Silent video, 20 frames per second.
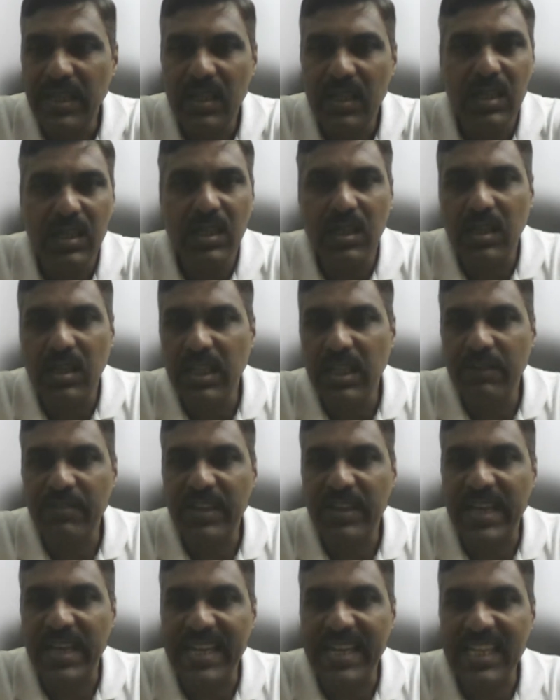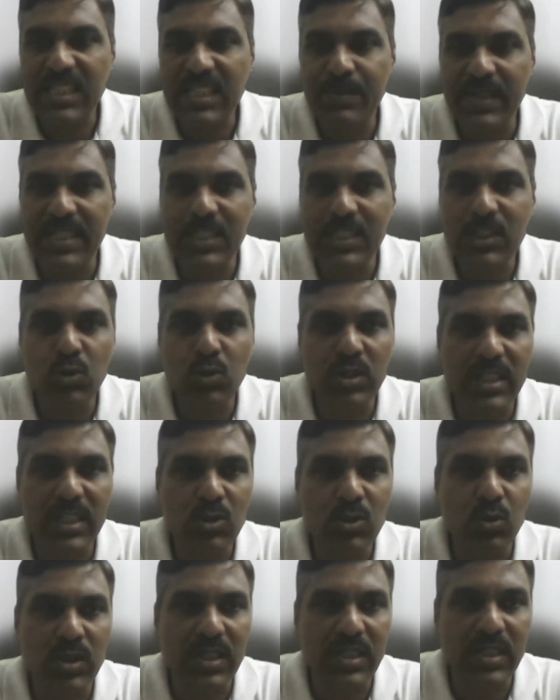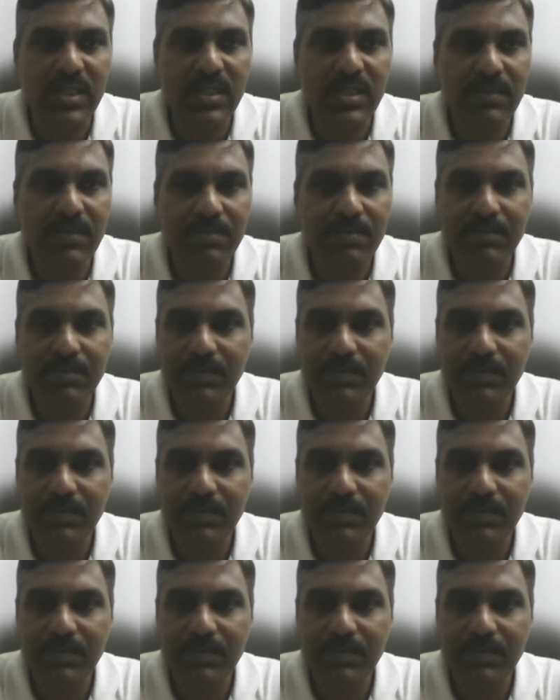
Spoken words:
give AI experience to the students.